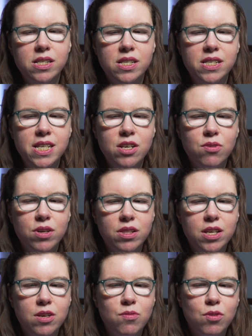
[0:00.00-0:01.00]

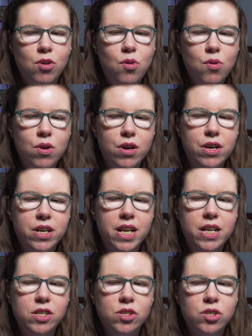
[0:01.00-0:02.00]
secretly record
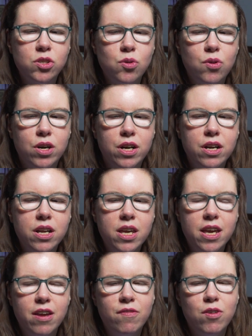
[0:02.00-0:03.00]
in a store
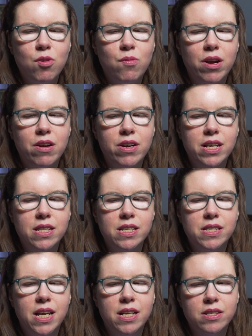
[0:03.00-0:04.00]
if you're wearing
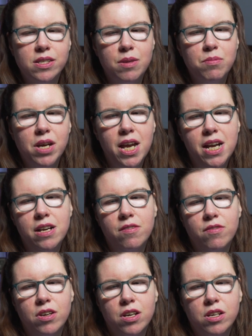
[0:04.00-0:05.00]
this on some kind
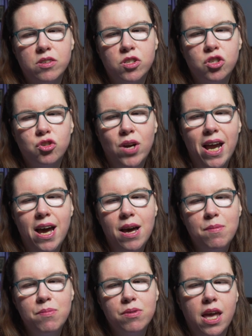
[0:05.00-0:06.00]
of a
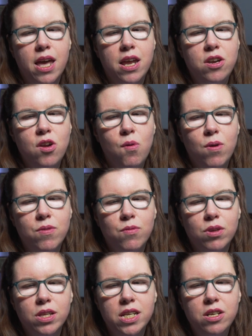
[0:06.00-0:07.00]
strap and no one
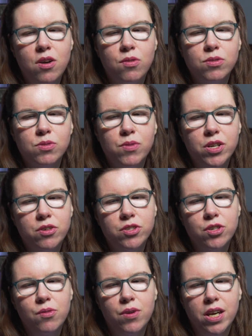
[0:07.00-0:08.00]
really knows what you're
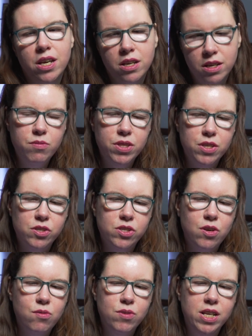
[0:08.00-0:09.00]
doing. With the
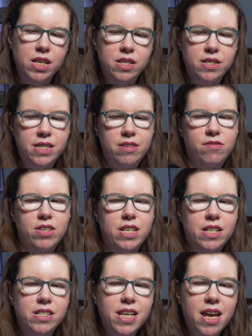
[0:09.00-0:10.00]
Sony
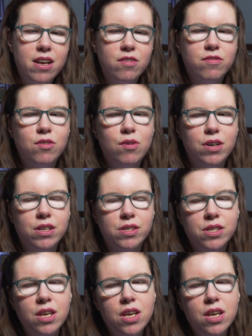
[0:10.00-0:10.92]
ZV-E10, of course,